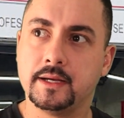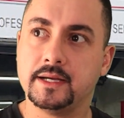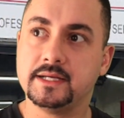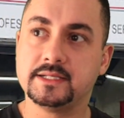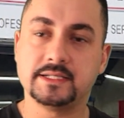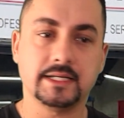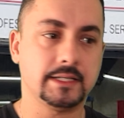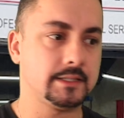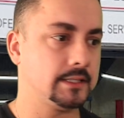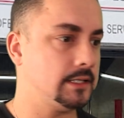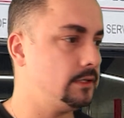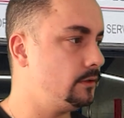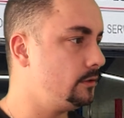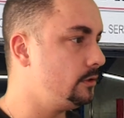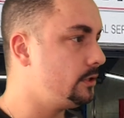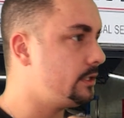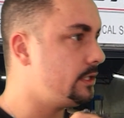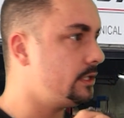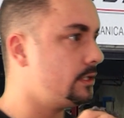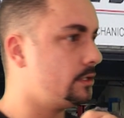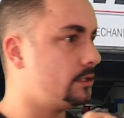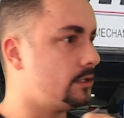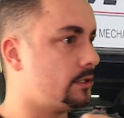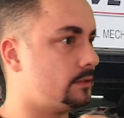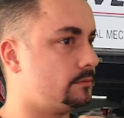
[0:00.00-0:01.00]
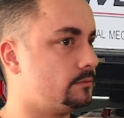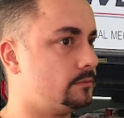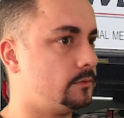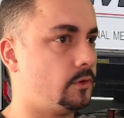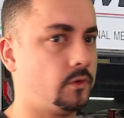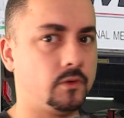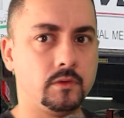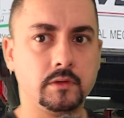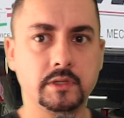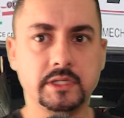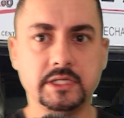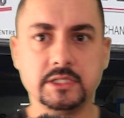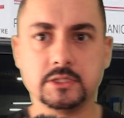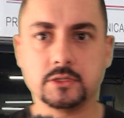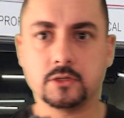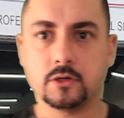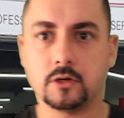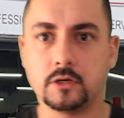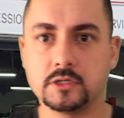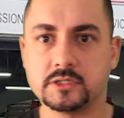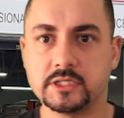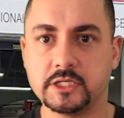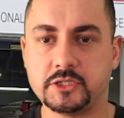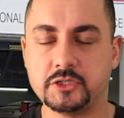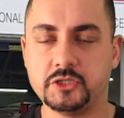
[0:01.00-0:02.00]
He's like, no, look here. Um, all these
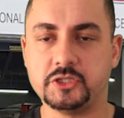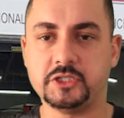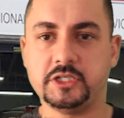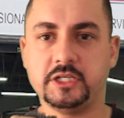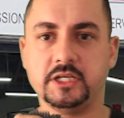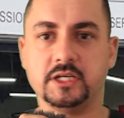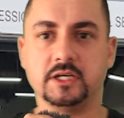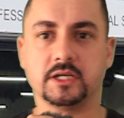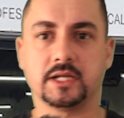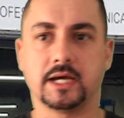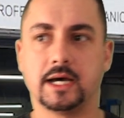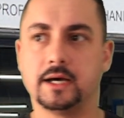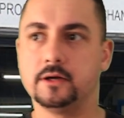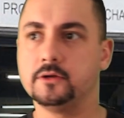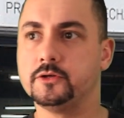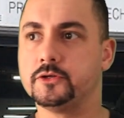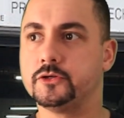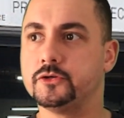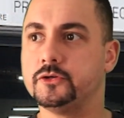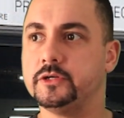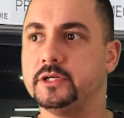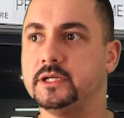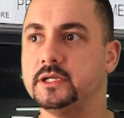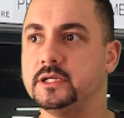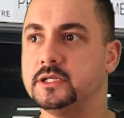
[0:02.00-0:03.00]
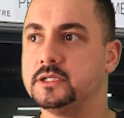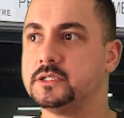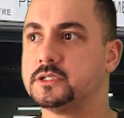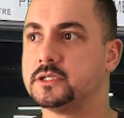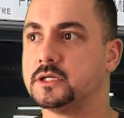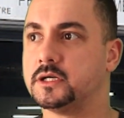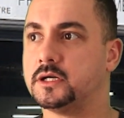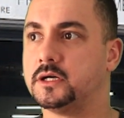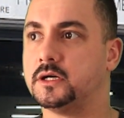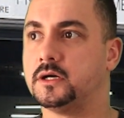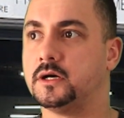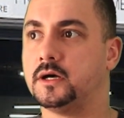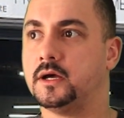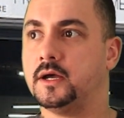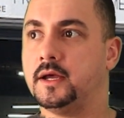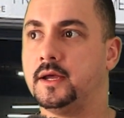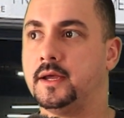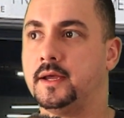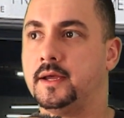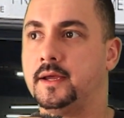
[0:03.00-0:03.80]
cars that you see around you is, uh,